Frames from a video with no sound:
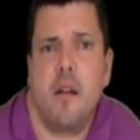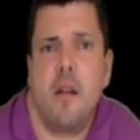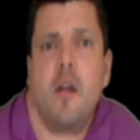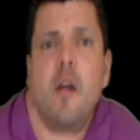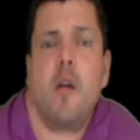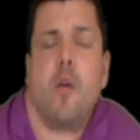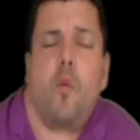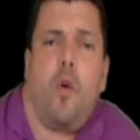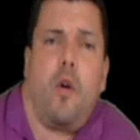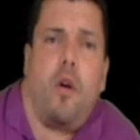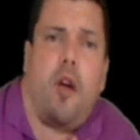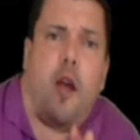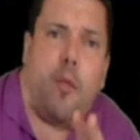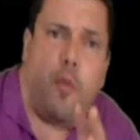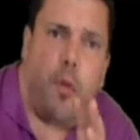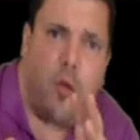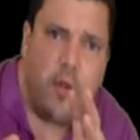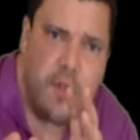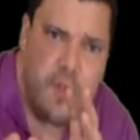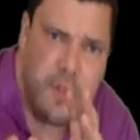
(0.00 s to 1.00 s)
where a
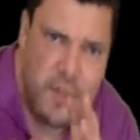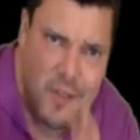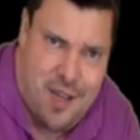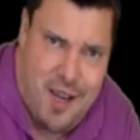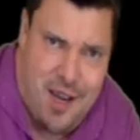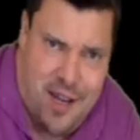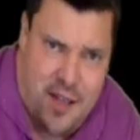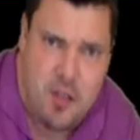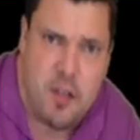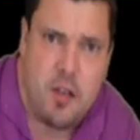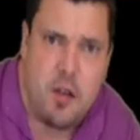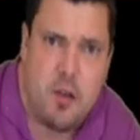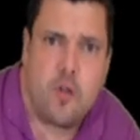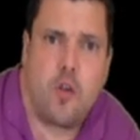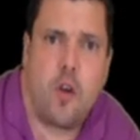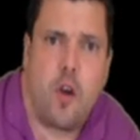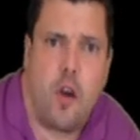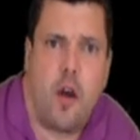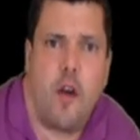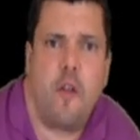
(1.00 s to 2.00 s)
percentage
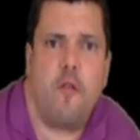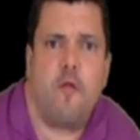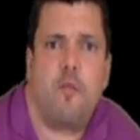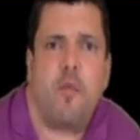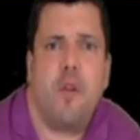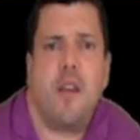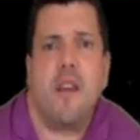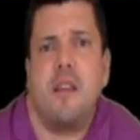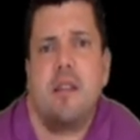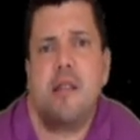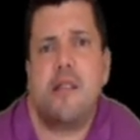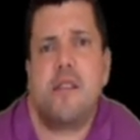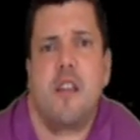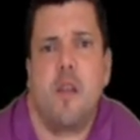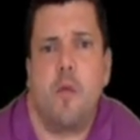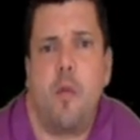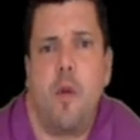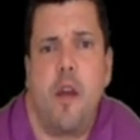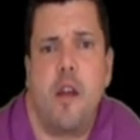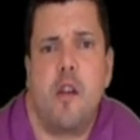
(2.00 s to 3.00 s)
of B and C
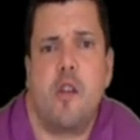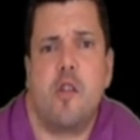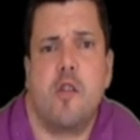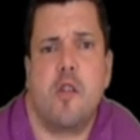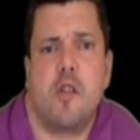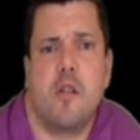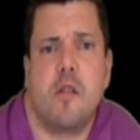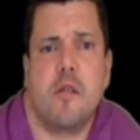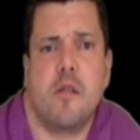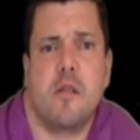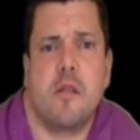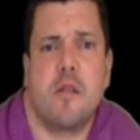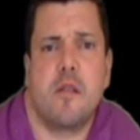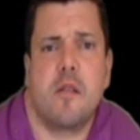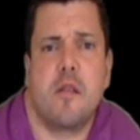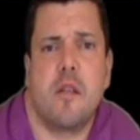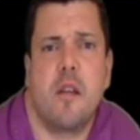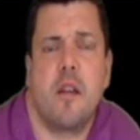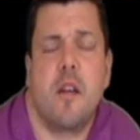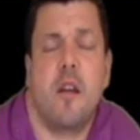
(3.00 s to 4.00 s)

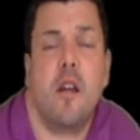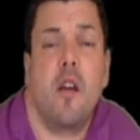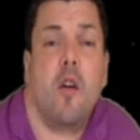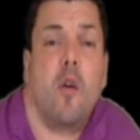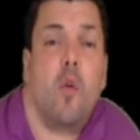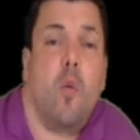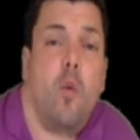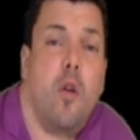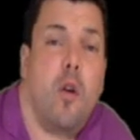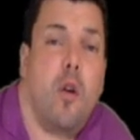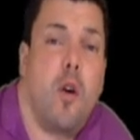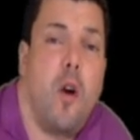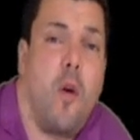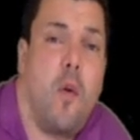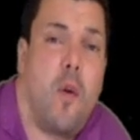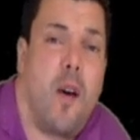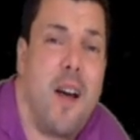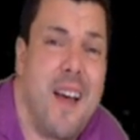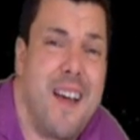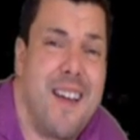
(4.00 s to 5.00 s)
patients will go
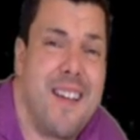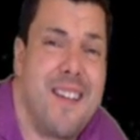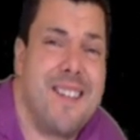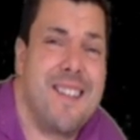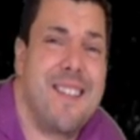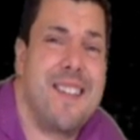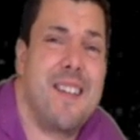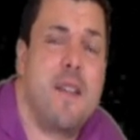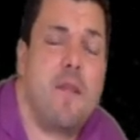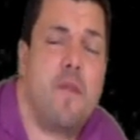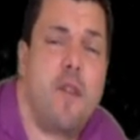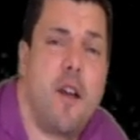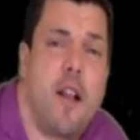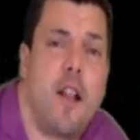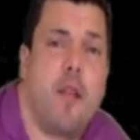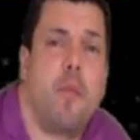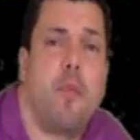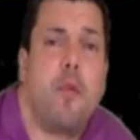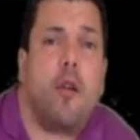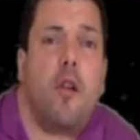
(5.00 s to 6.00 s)
on to
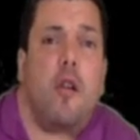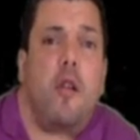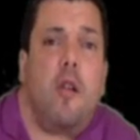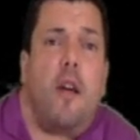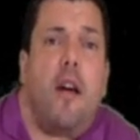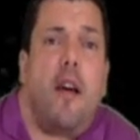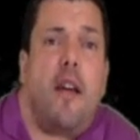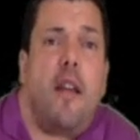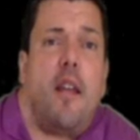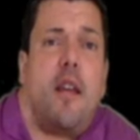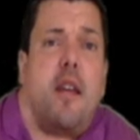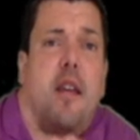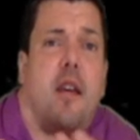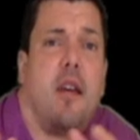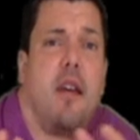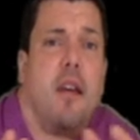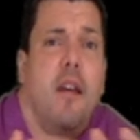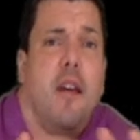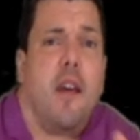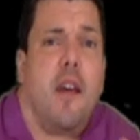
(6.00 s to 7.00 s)
develop chronic
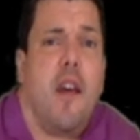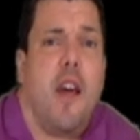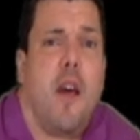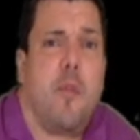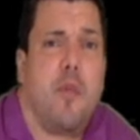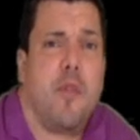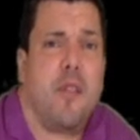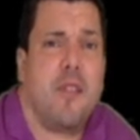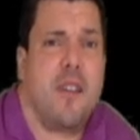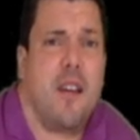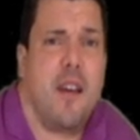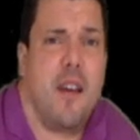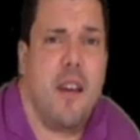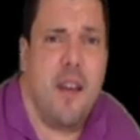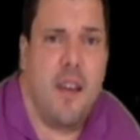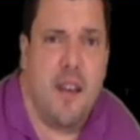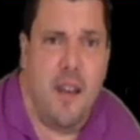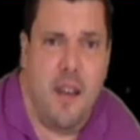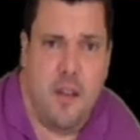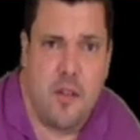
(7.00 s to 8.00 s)

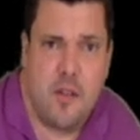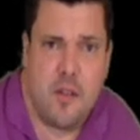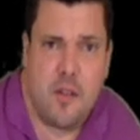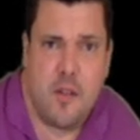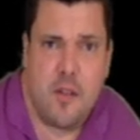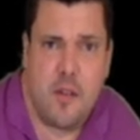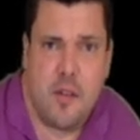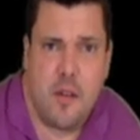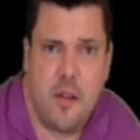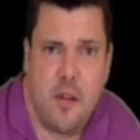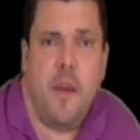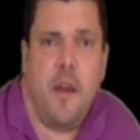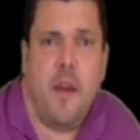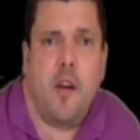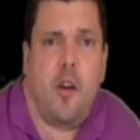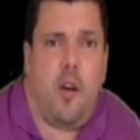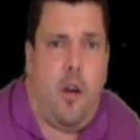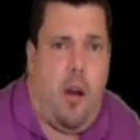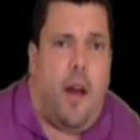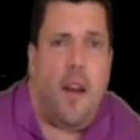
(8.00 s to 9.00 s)
hepatitis.
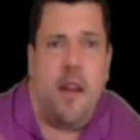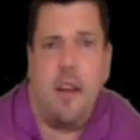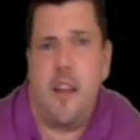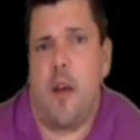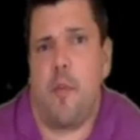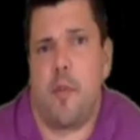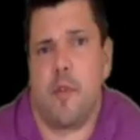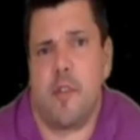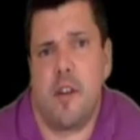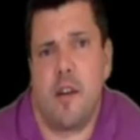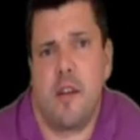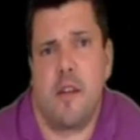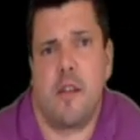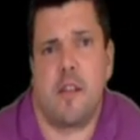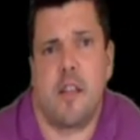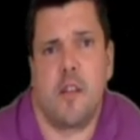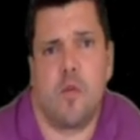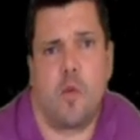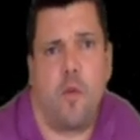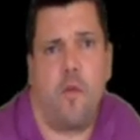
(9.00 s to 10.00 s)
Chronic hepatitis,
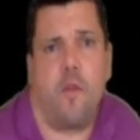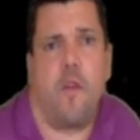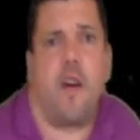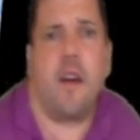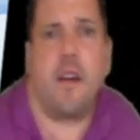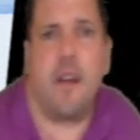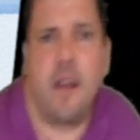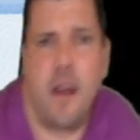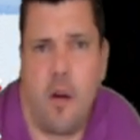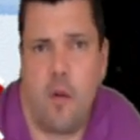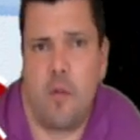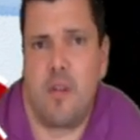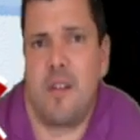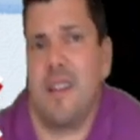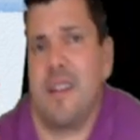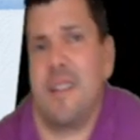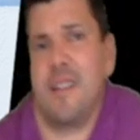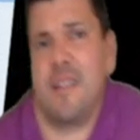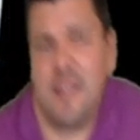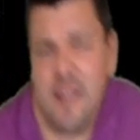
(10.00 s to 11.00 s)
as we'll find out,
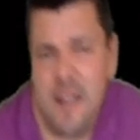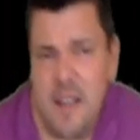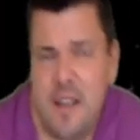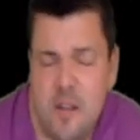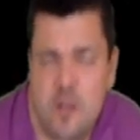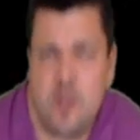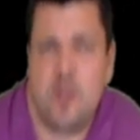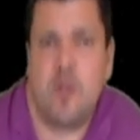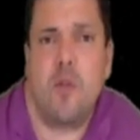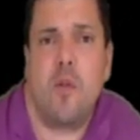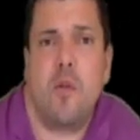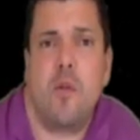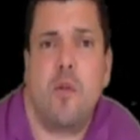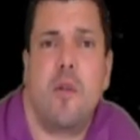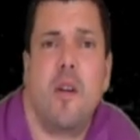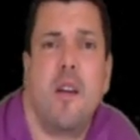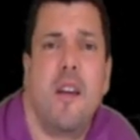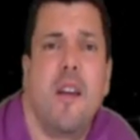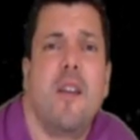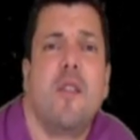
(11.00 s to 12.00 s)
can lead to
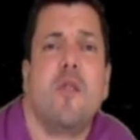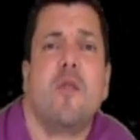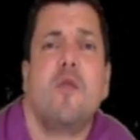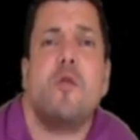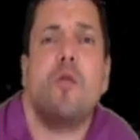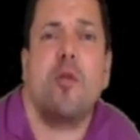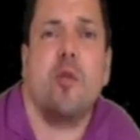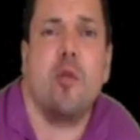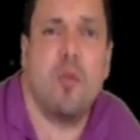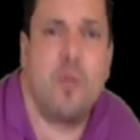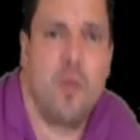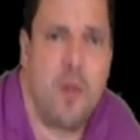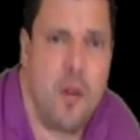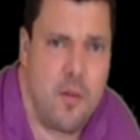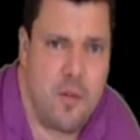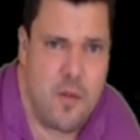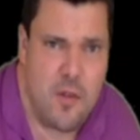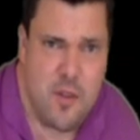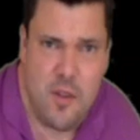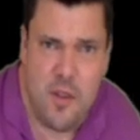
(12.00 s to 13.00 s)

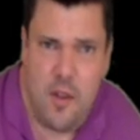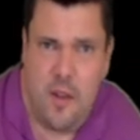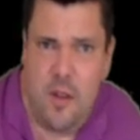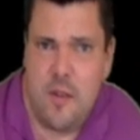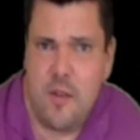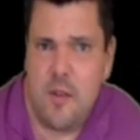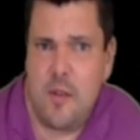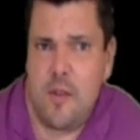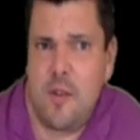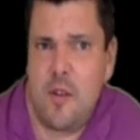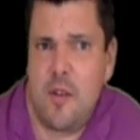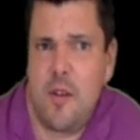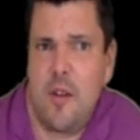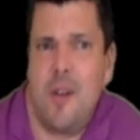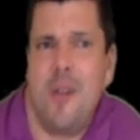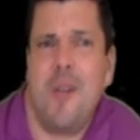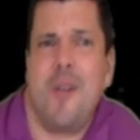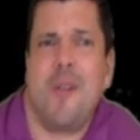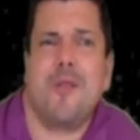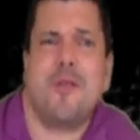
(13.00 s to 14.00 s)
cirrhosis.
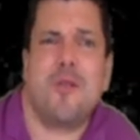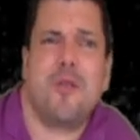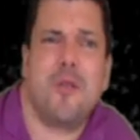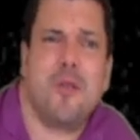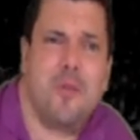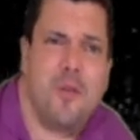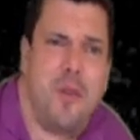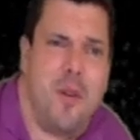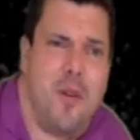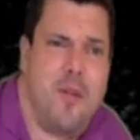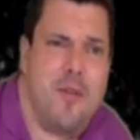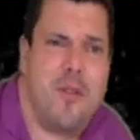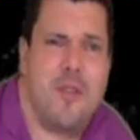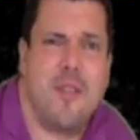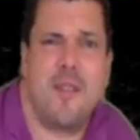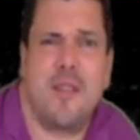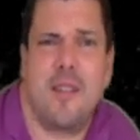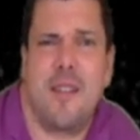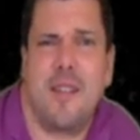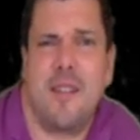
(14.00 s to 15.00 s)

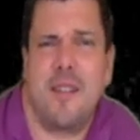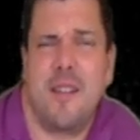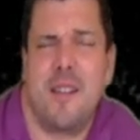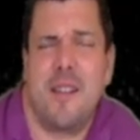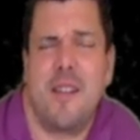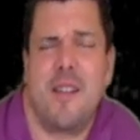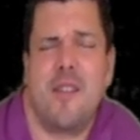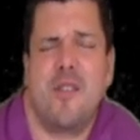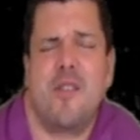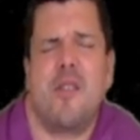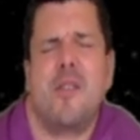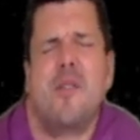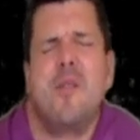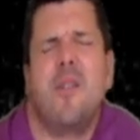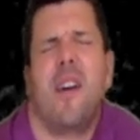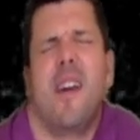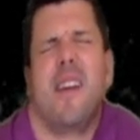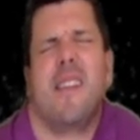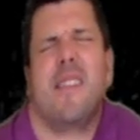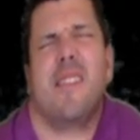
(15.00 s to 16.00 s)
Cirrhosis can lead to
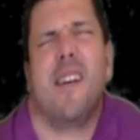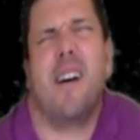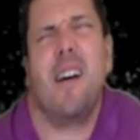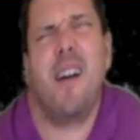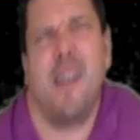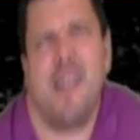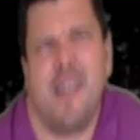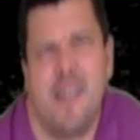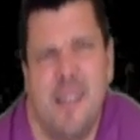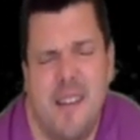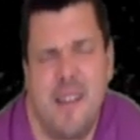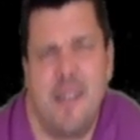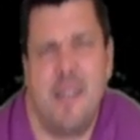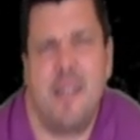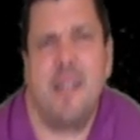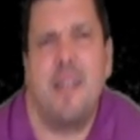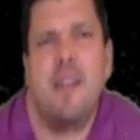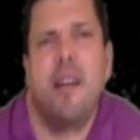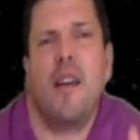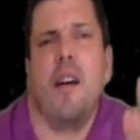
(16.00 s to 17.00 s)
a
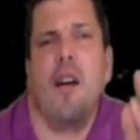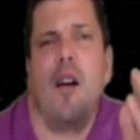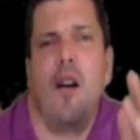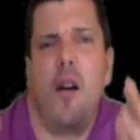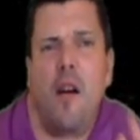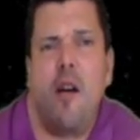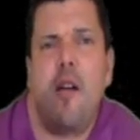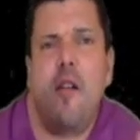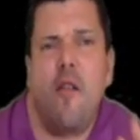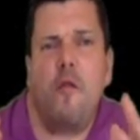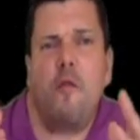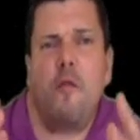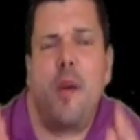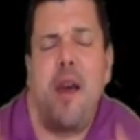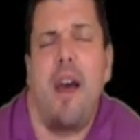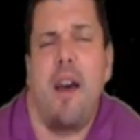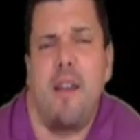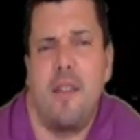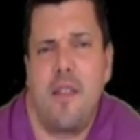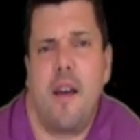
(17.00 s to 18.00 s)
ton of
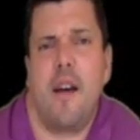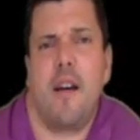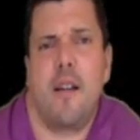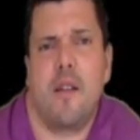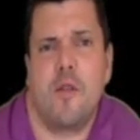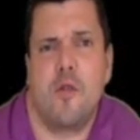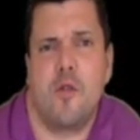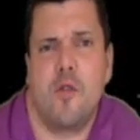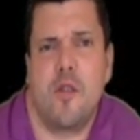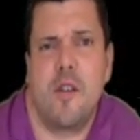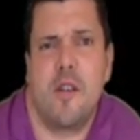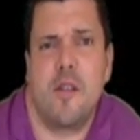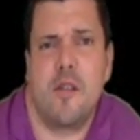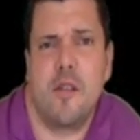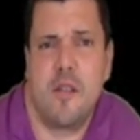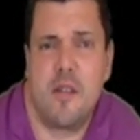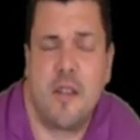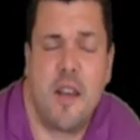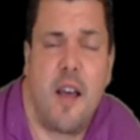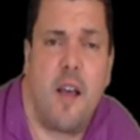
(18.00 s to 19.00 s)
pathologies
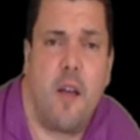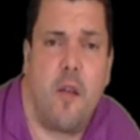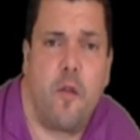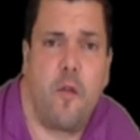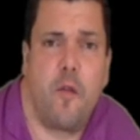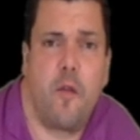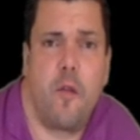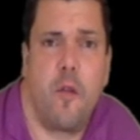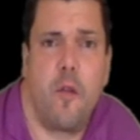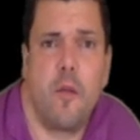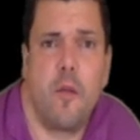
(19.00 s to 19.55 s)
itself.